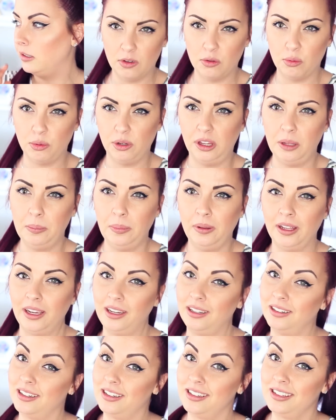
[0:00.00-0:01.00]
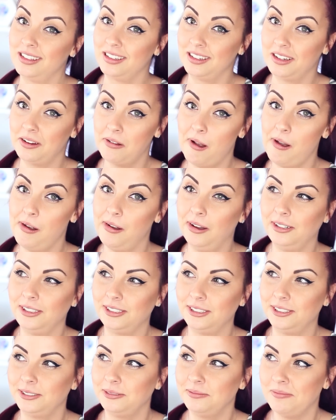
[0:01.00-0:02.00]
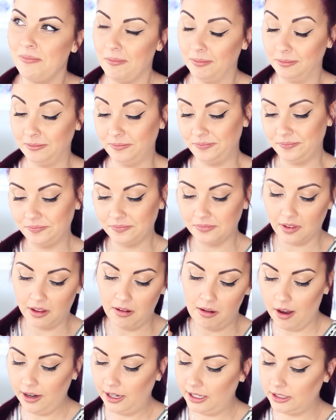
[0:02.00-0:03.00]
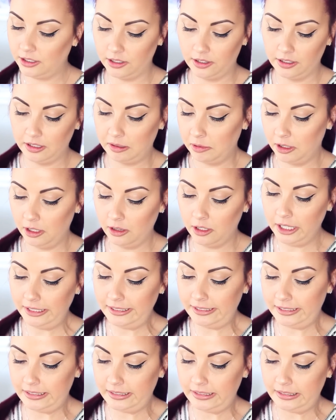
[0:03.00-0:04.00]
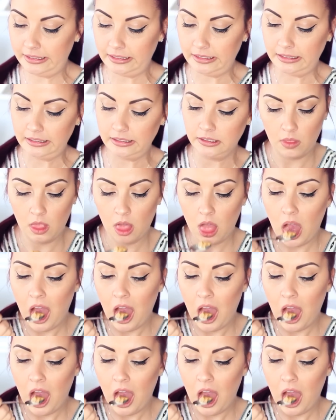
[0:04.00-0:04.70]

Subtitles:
It's really plain tasting. I don't think I'm going to like these.